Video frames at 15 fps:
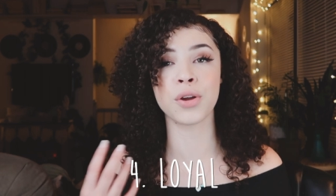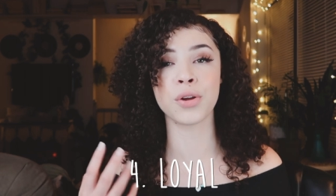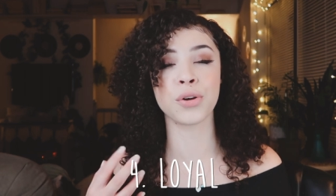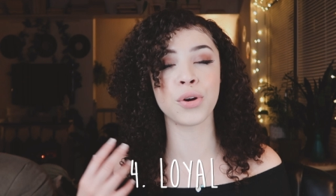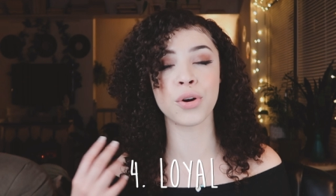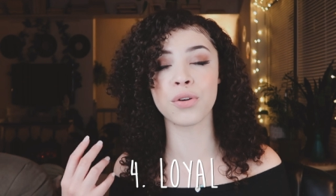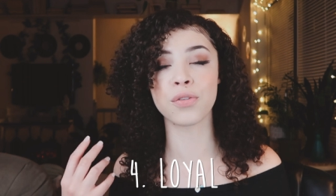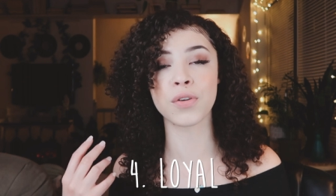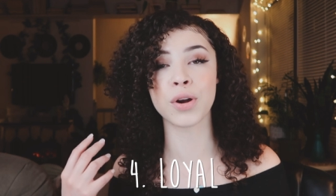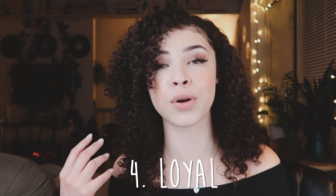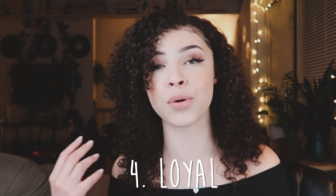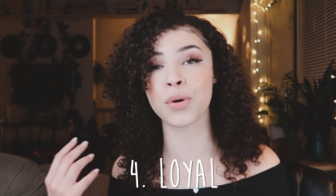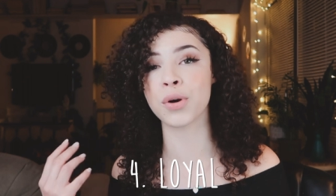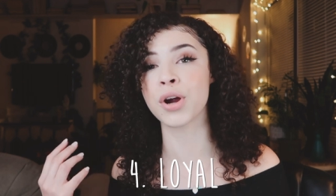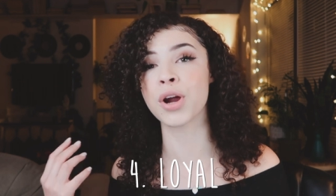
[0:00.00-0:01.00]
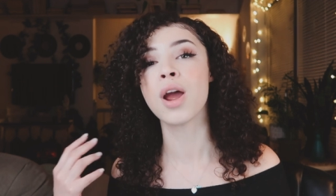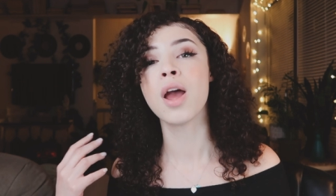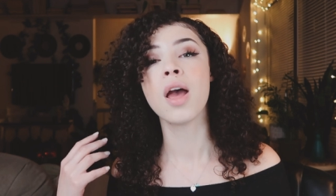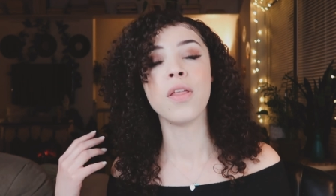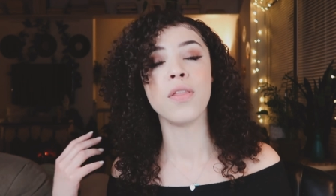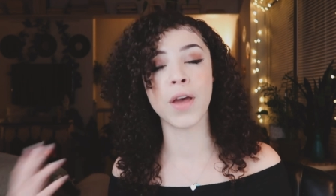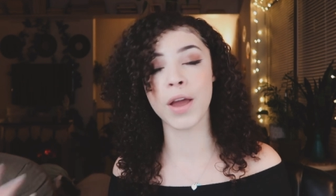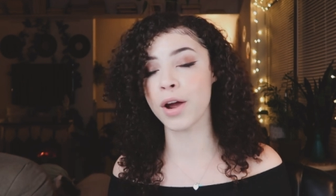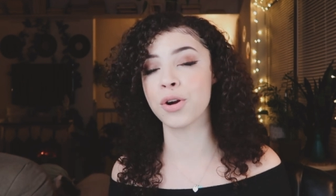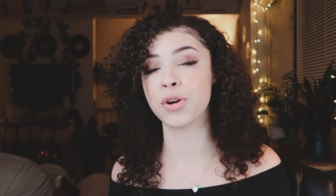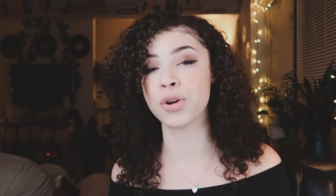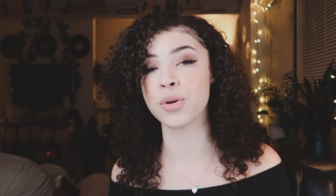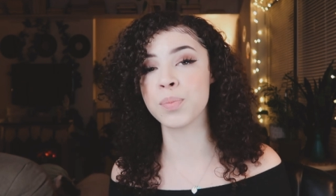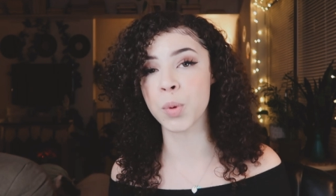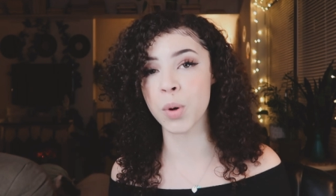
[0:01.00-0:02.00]
they're your girlfriend or they are
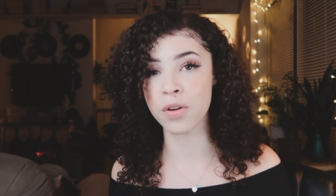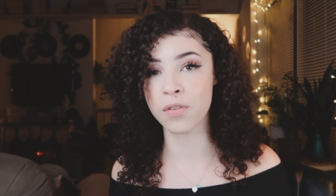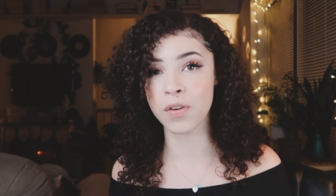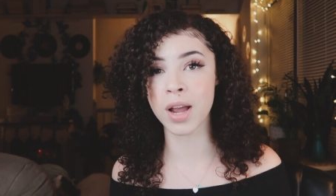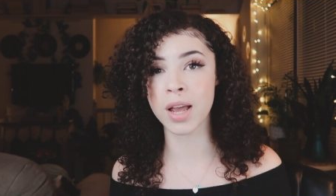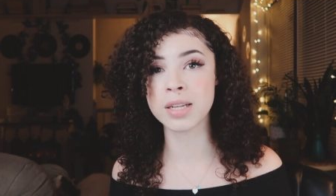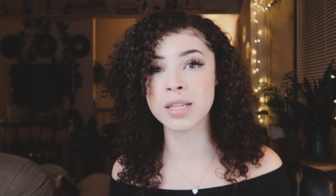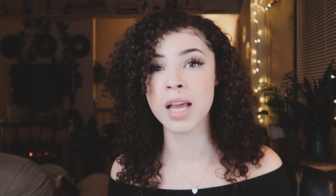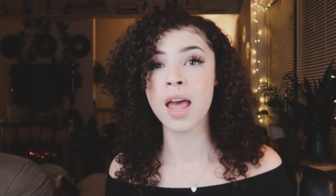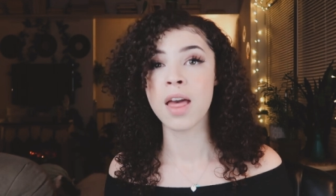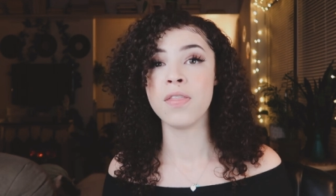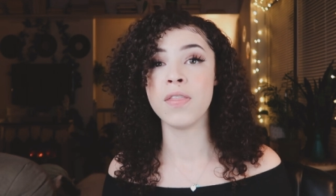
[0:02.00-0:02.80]
your boyfriend,